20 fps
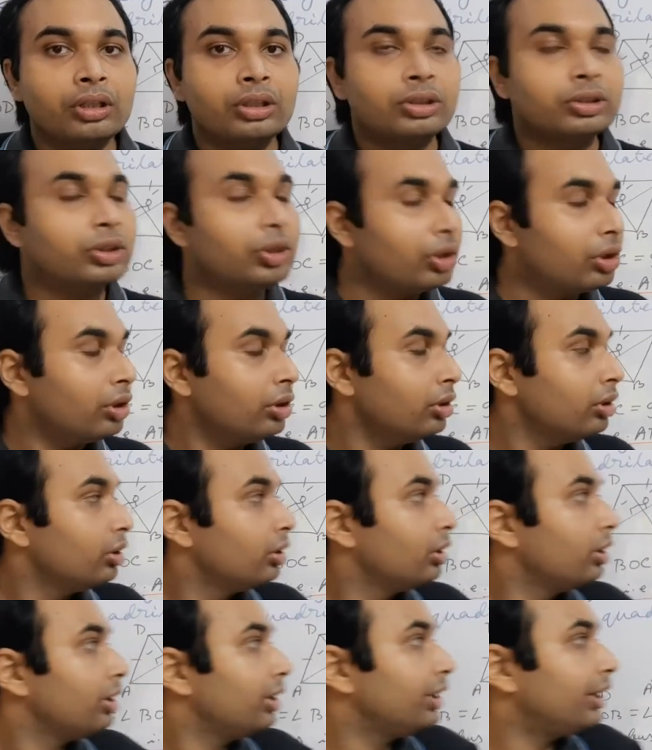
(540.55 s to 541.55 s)

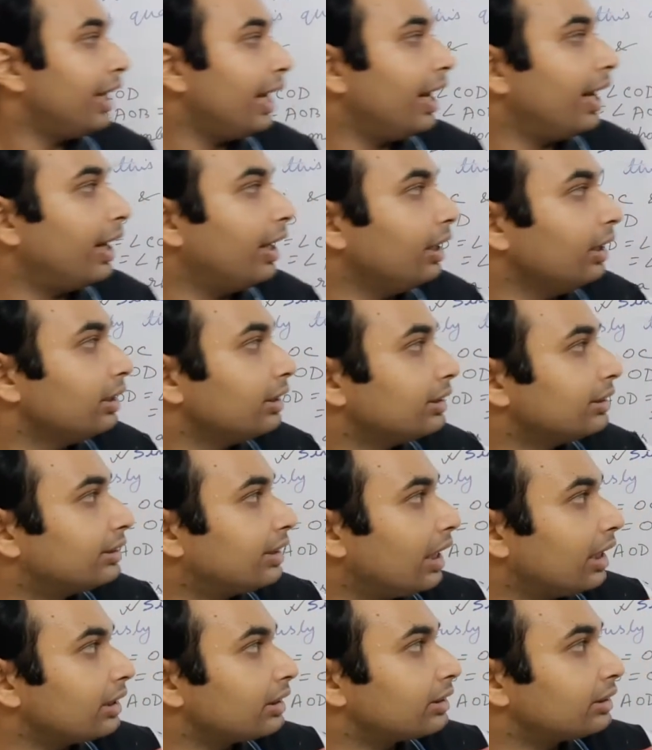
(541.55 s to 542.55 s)
So here
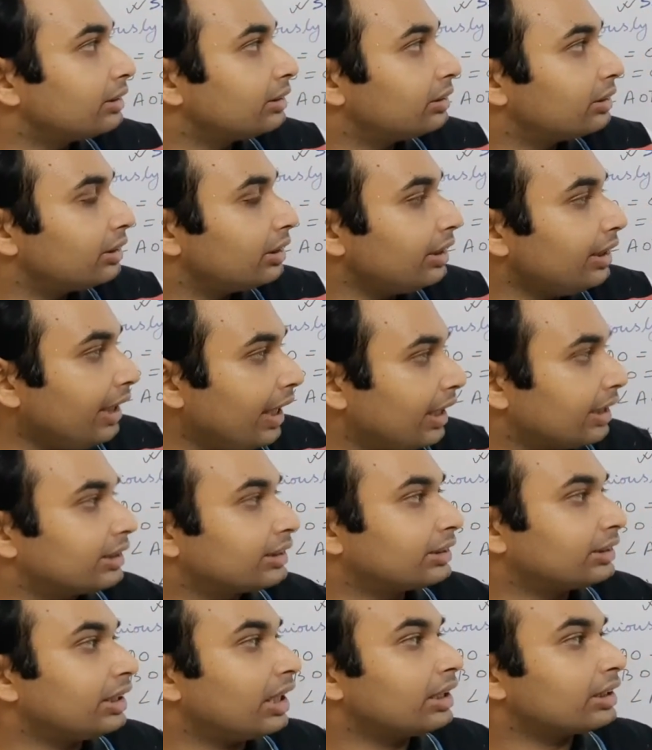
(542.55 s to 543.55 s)
just
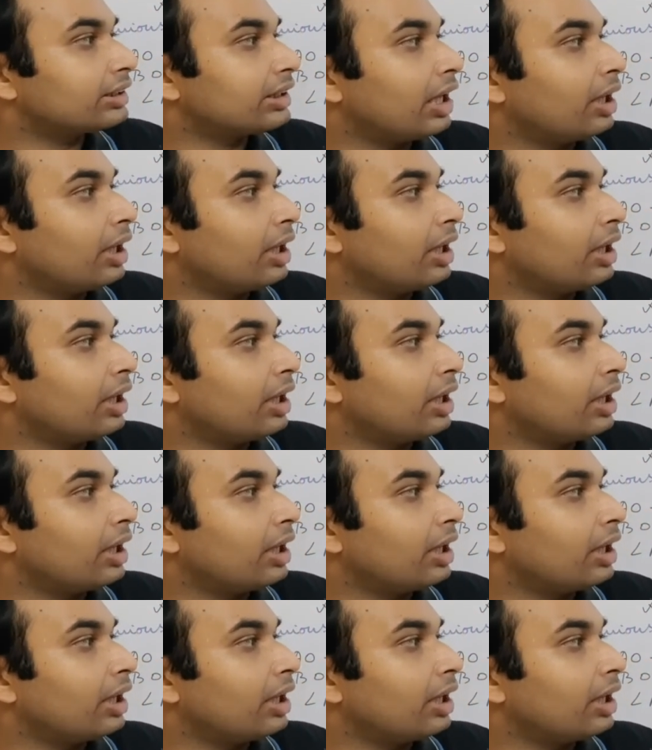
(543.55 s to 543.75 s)
extra